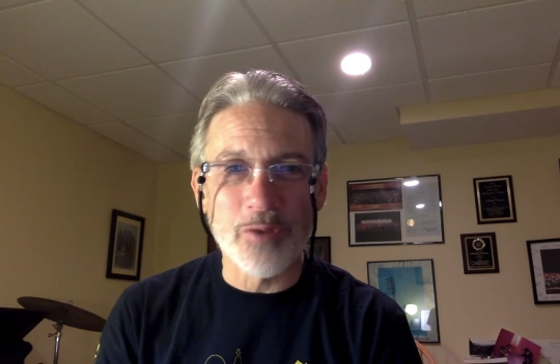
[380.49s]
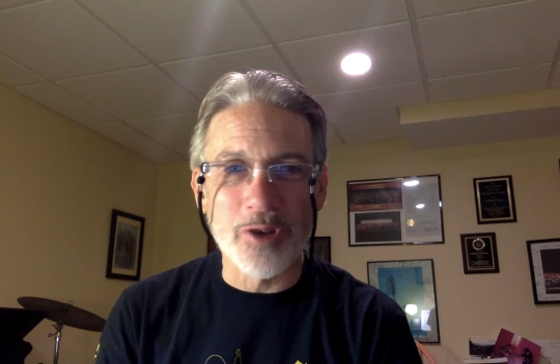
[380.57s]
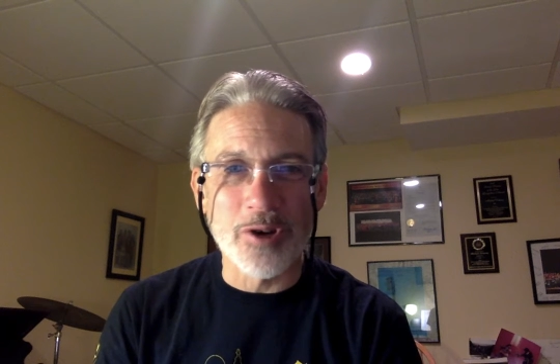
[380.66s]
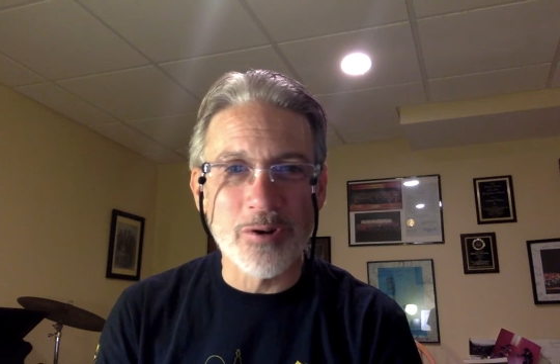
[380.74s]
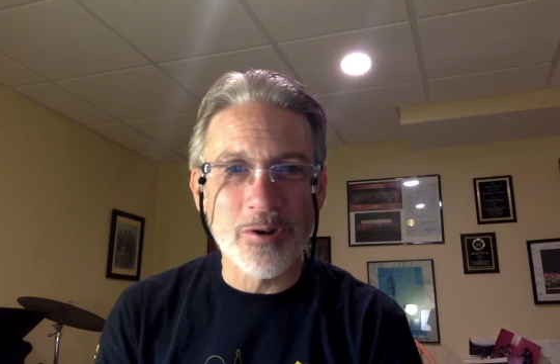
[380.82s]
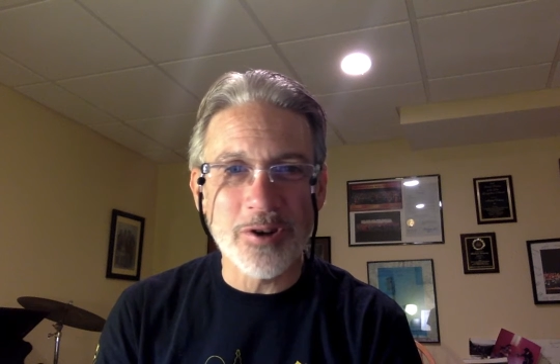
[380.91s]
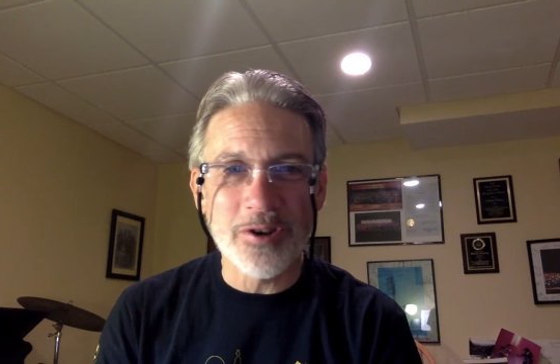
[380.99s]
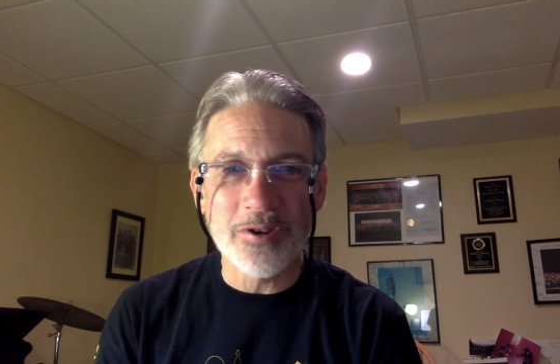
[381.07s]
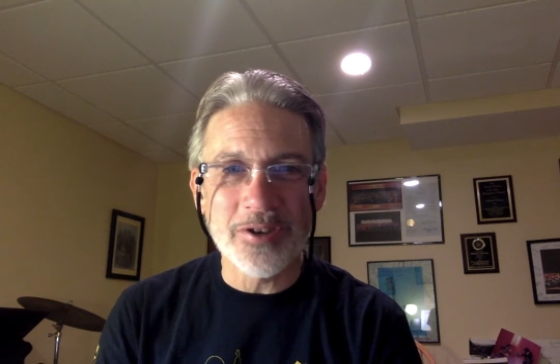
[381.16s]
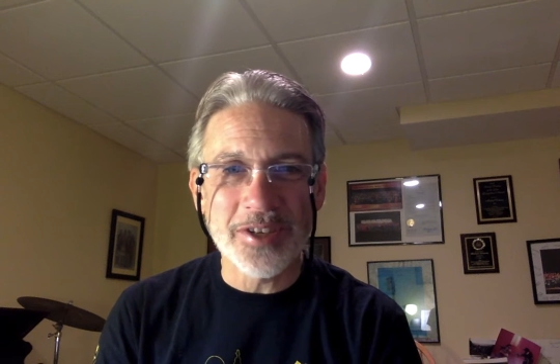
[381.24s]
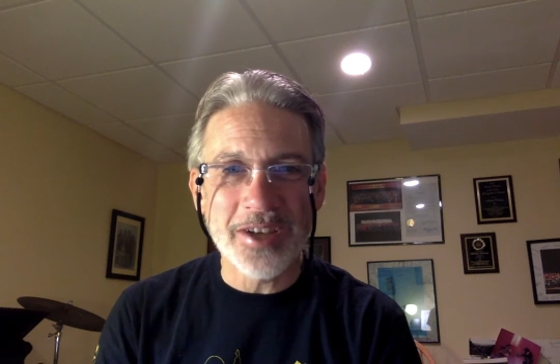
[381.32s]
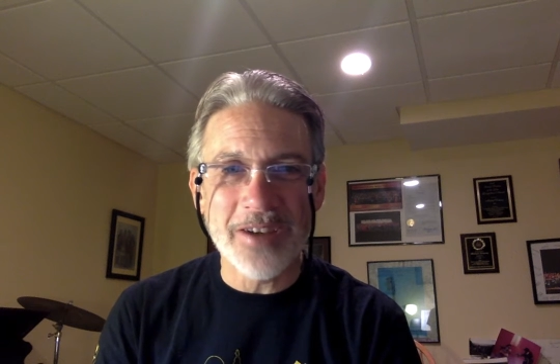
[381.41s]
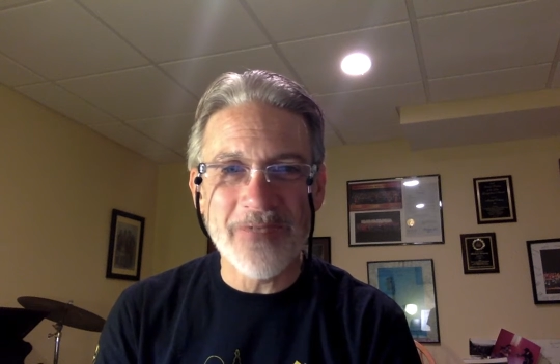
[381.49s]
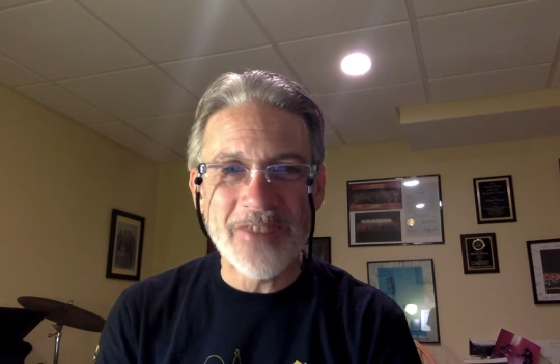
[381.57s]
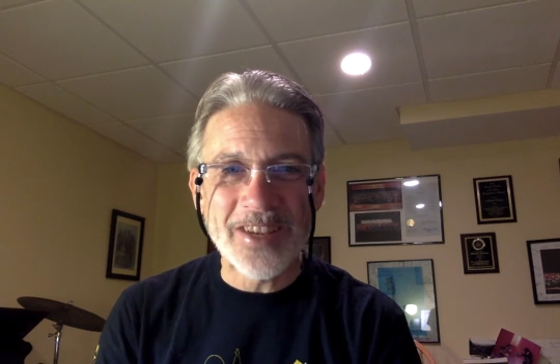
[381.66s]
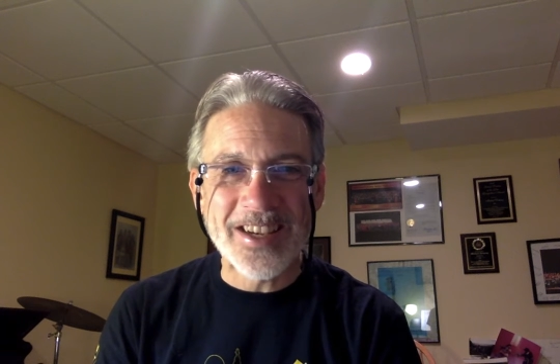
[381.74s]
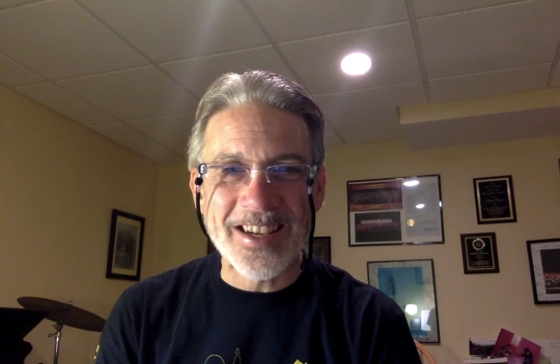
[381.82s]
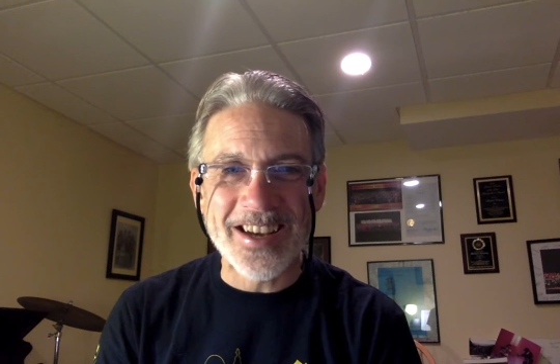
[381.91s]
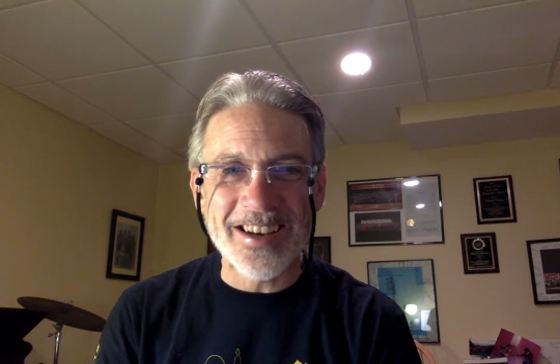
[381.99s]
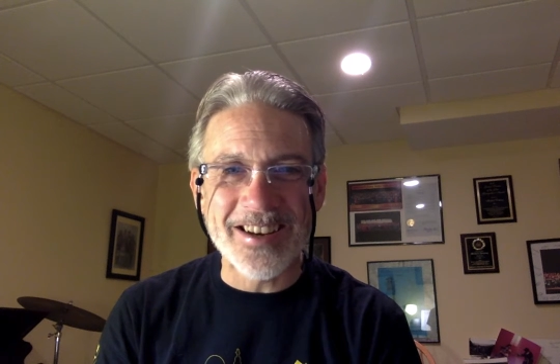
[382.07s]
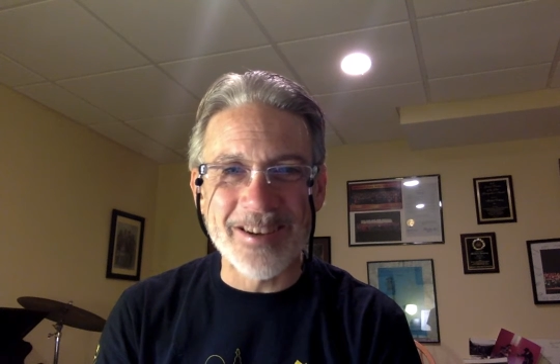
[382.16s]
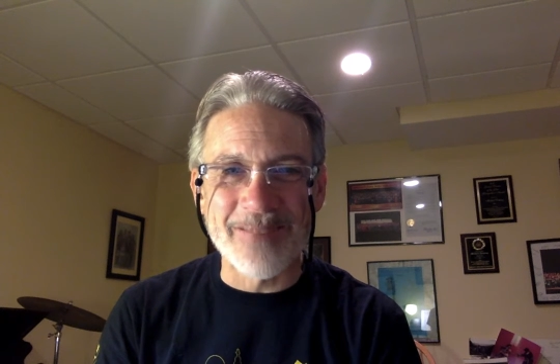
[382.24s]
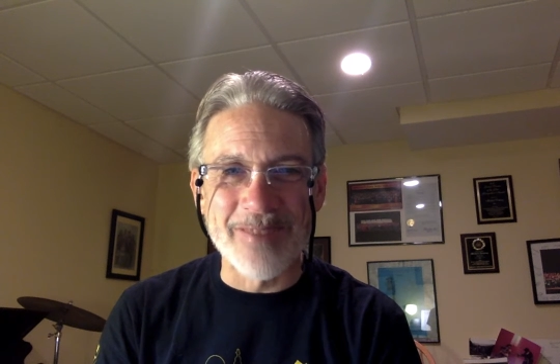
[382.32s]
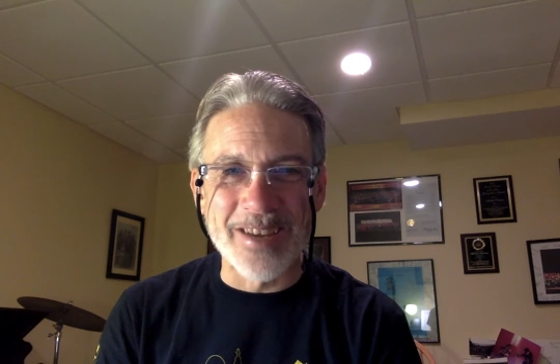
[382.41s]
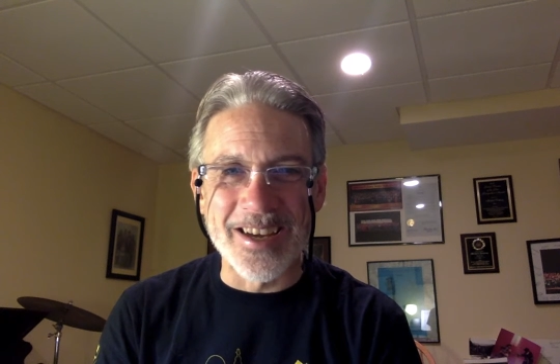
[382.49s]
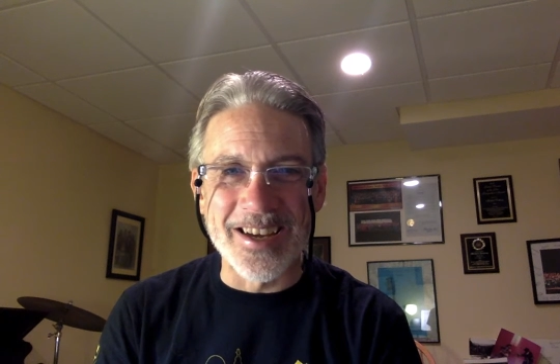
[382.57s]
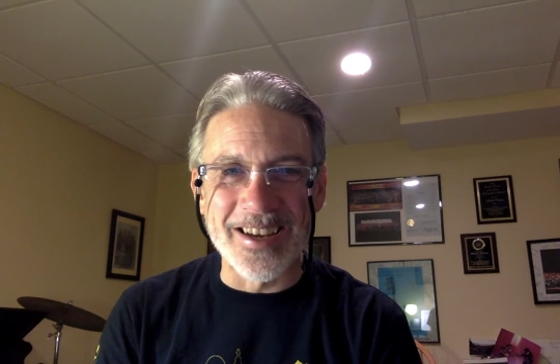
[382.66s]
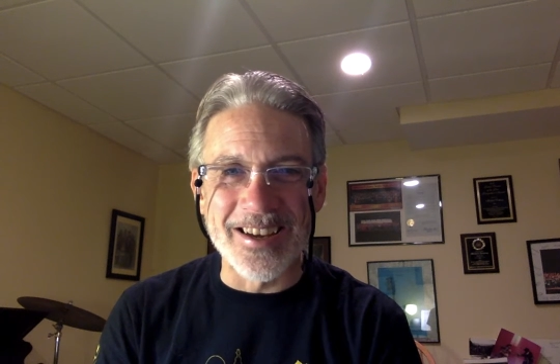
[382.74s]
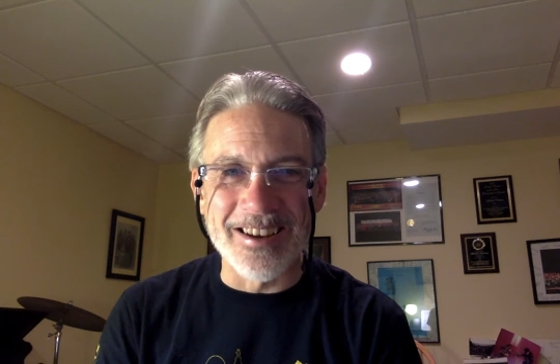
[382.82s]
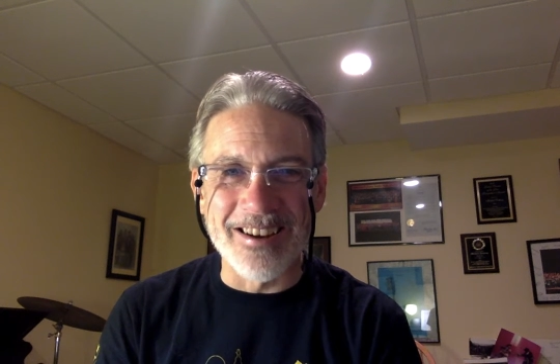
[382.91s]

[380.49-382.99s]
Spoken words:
record yourself and send it to me.